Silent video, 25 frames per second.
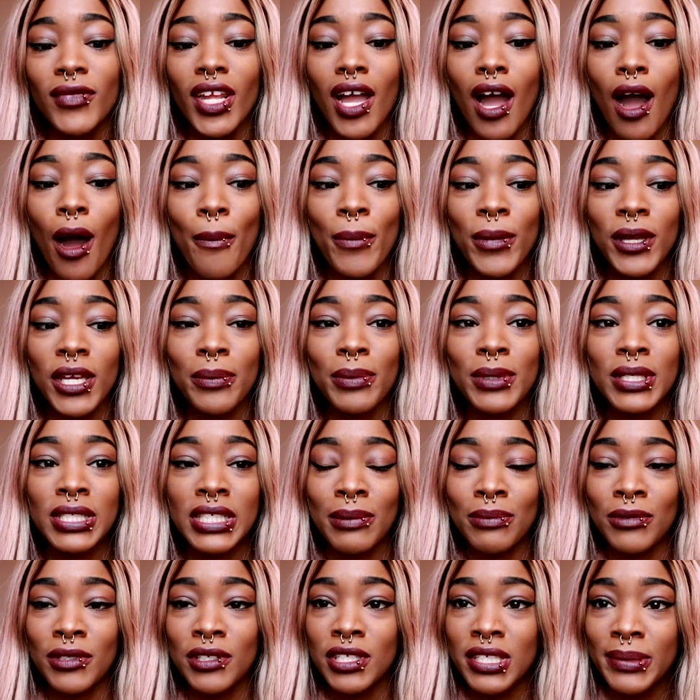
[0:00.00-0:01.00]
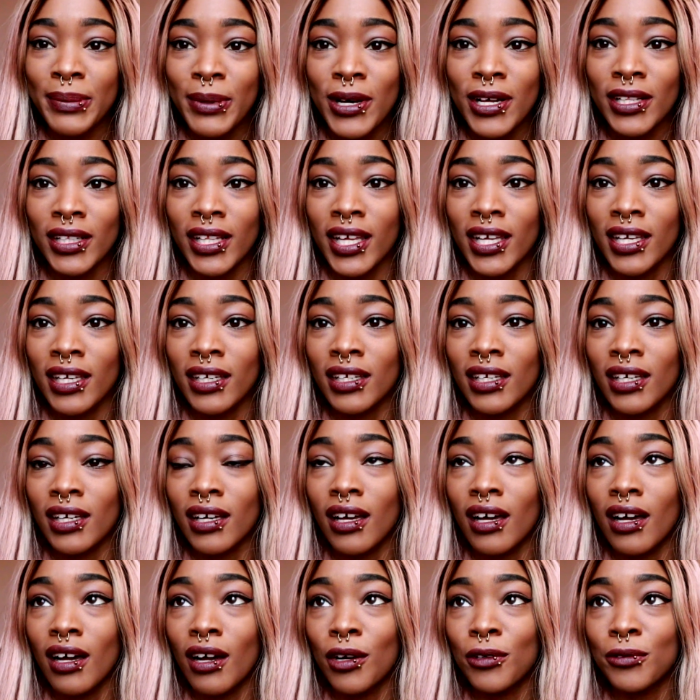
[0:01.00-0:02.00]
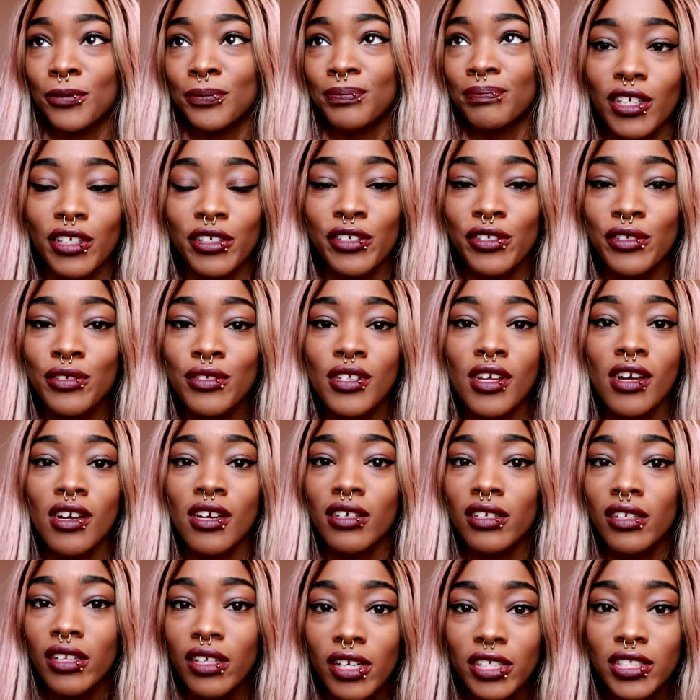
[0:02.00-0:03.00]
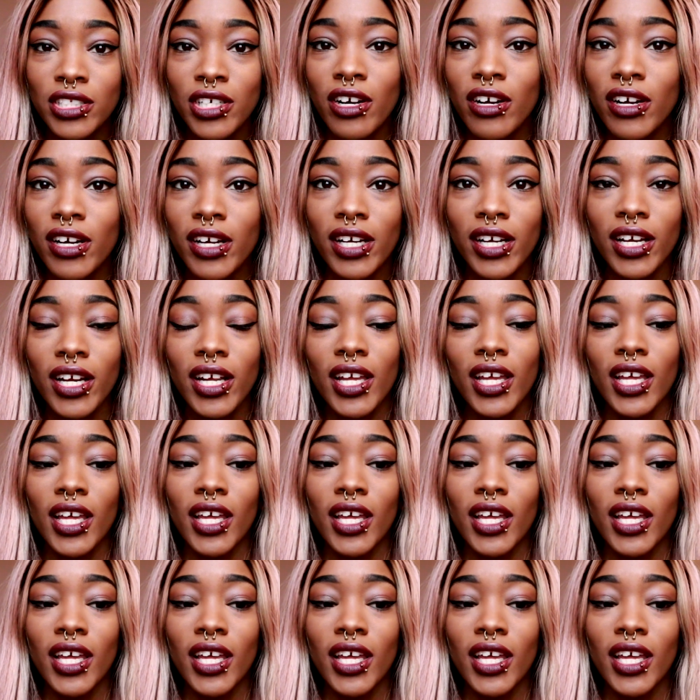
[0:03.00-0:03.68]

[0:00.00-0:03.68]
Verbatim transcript: Um, it could be something small like um, learn a new song on the guitar.